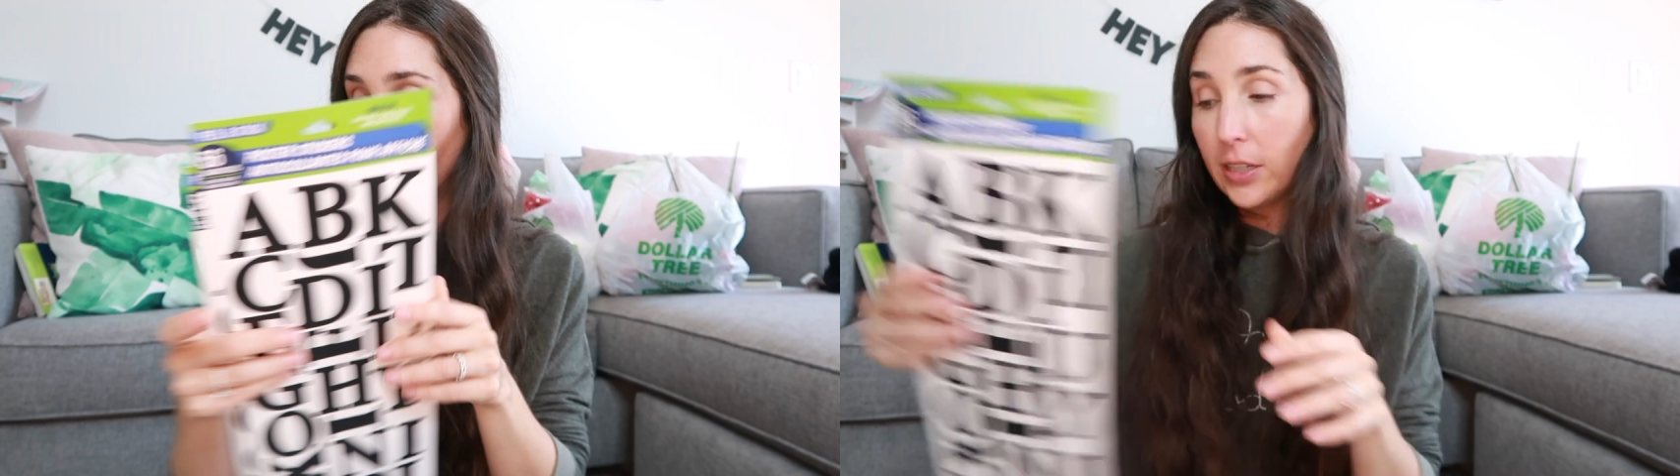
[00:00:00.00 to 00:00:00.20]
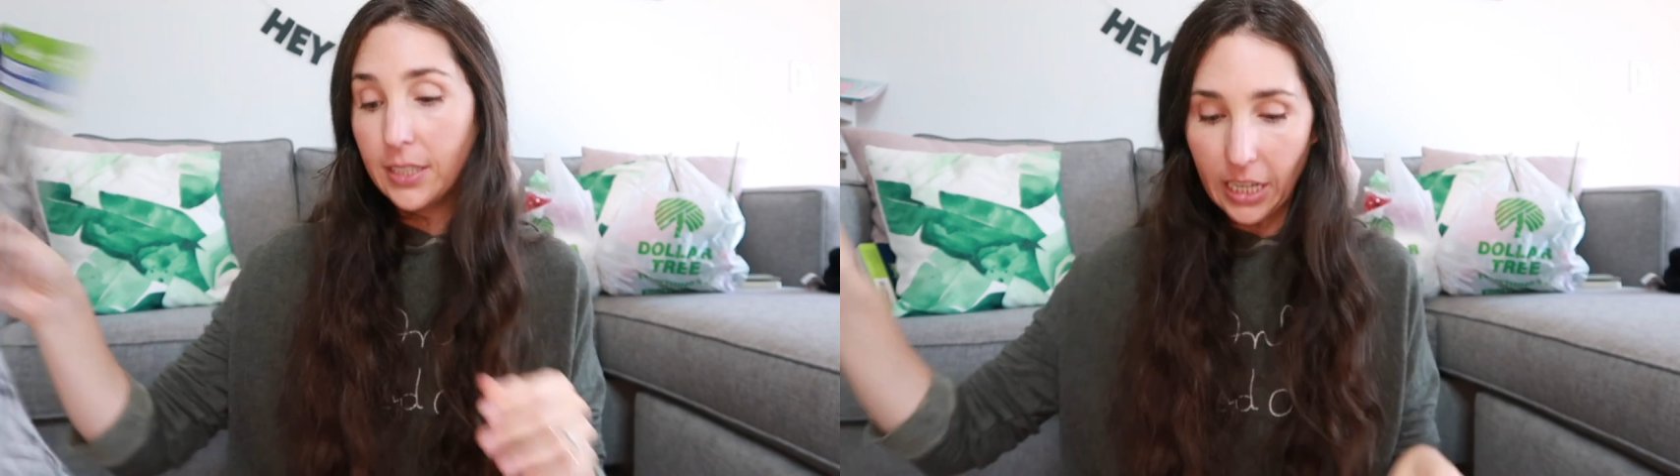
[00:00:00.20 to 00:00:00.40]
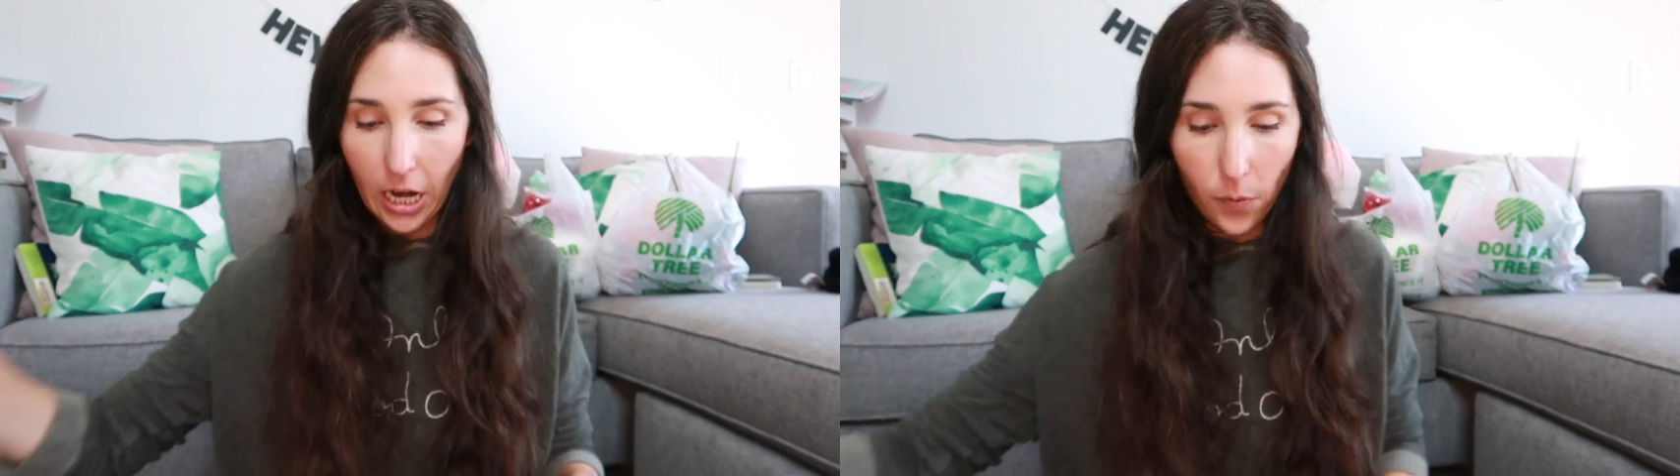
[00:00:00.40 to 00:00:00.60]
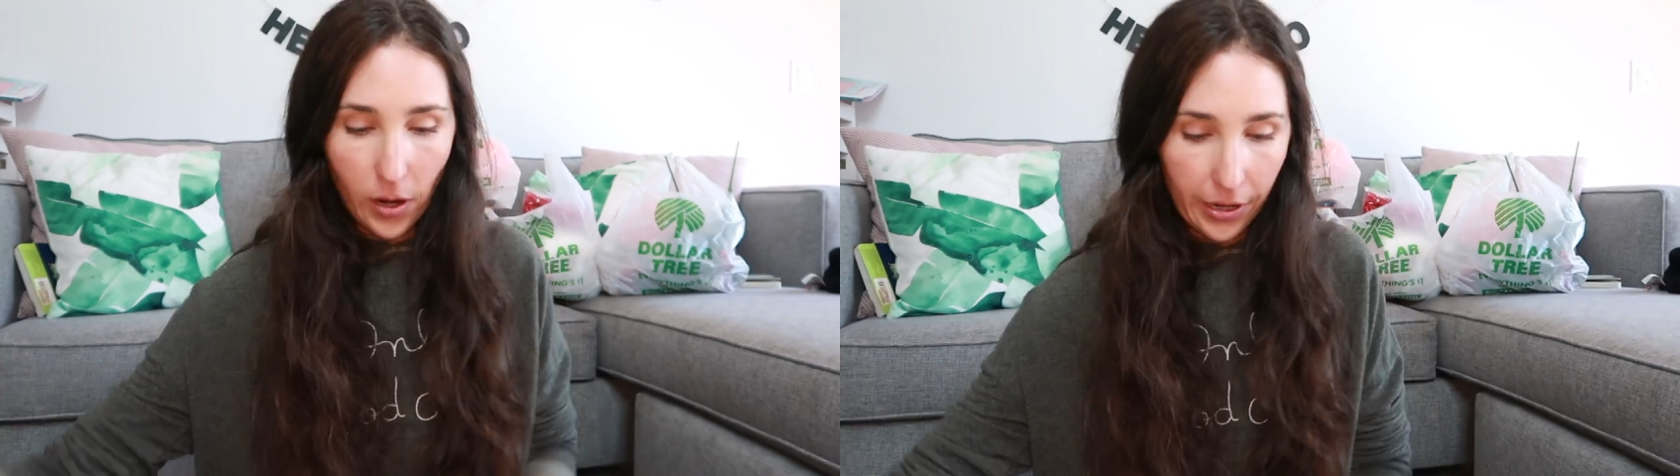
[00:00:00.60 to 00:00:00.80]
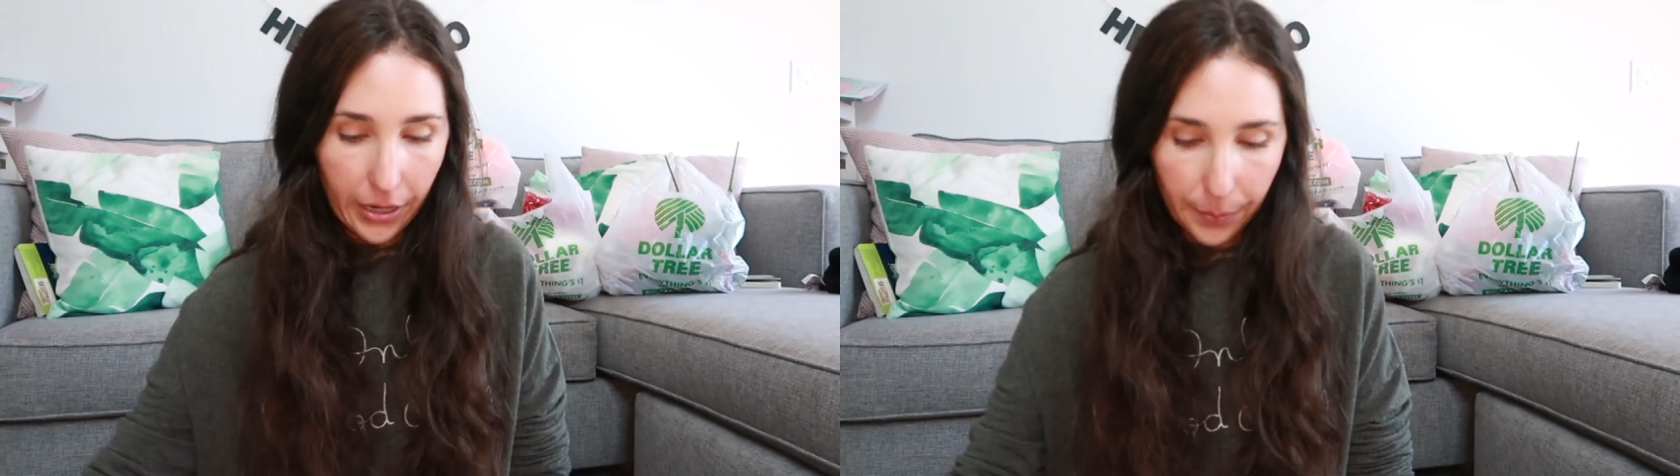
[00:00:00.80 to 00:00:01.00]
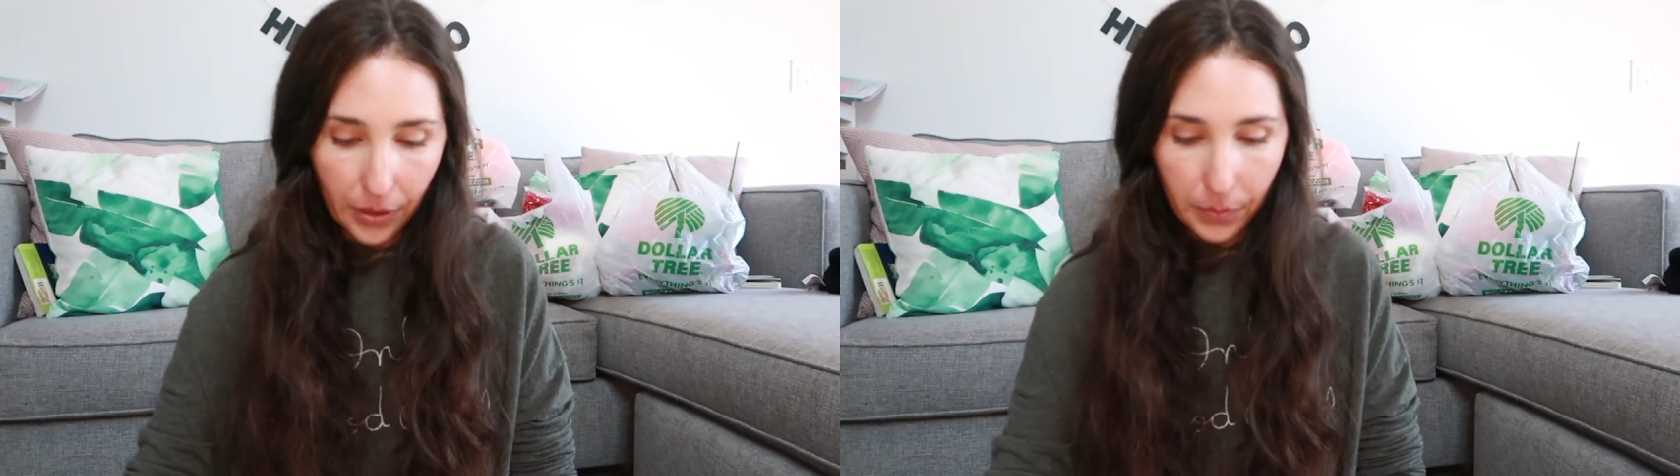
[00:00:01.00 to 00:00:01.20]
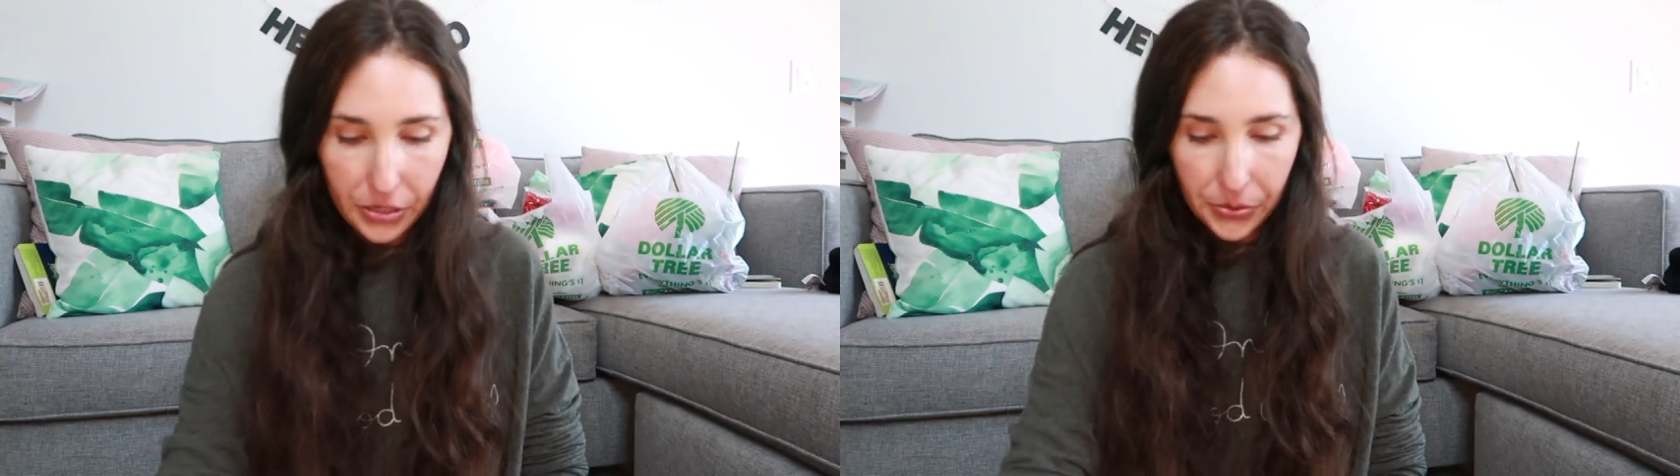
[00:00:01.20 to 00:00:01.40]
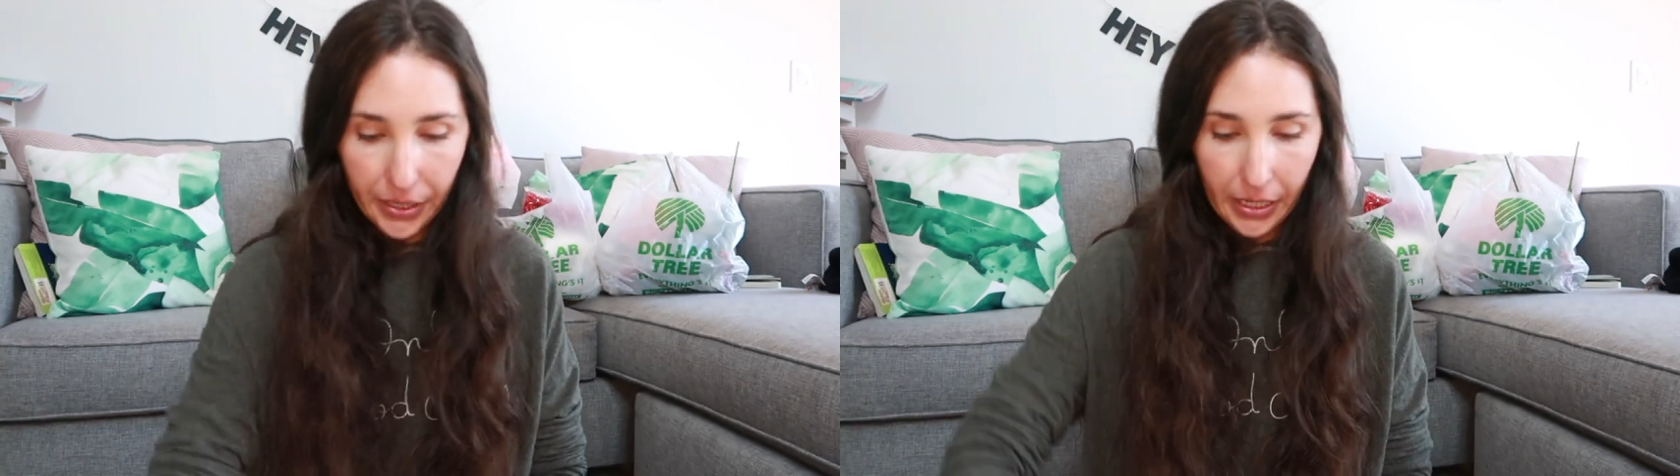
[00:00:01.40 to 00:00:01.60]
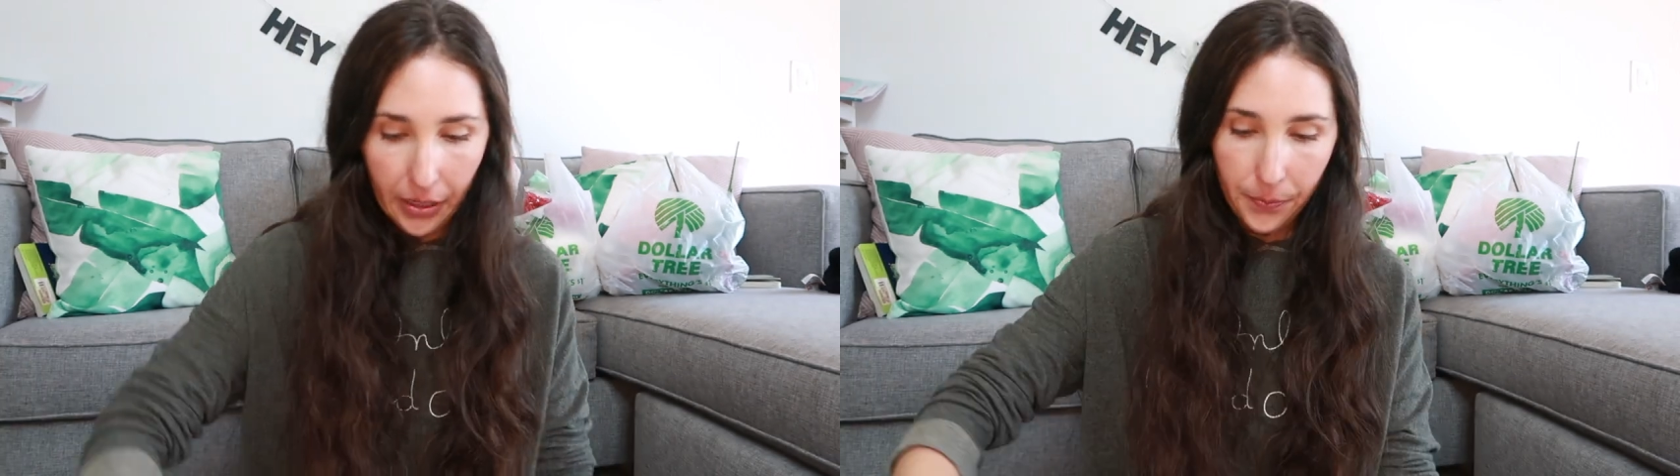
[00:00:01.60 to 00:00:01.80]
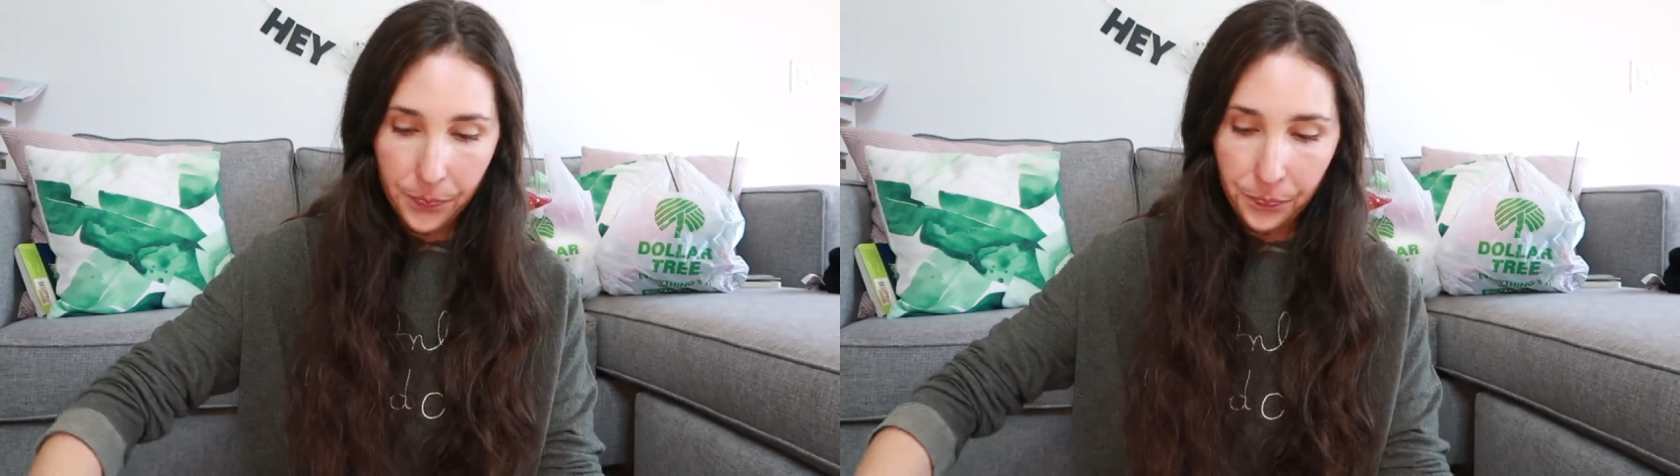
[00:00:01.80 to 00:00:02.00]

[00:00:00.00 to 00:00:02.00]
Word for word: for a DIY I'm gonna be doing.